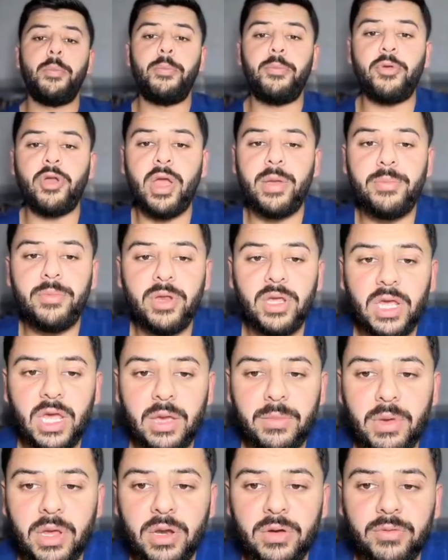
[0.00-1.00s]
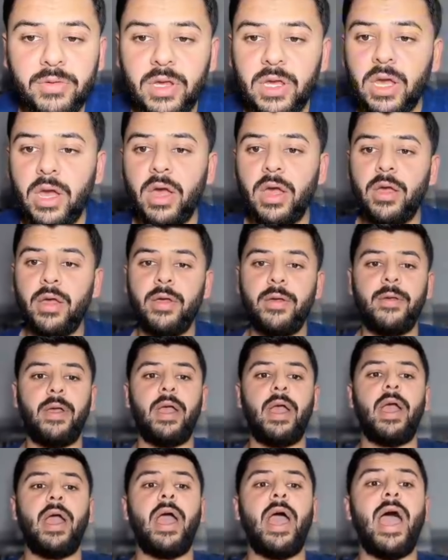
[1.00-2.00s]
primary amenorrhea,
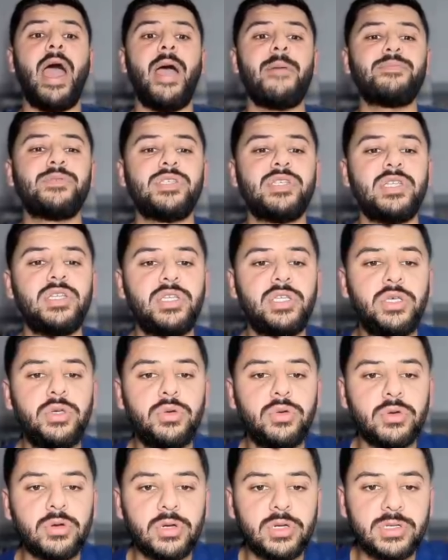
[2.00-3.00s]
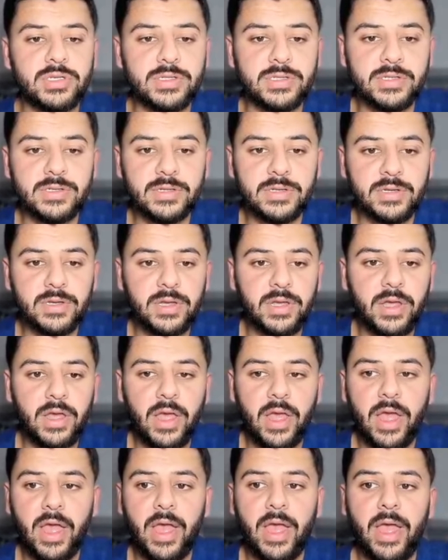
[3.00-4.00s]
absent uterus,
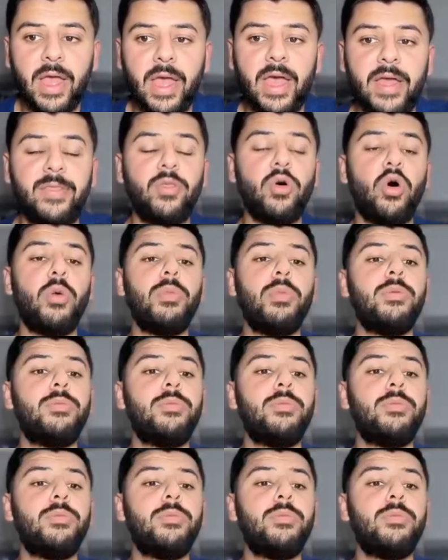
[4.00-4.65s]
and normal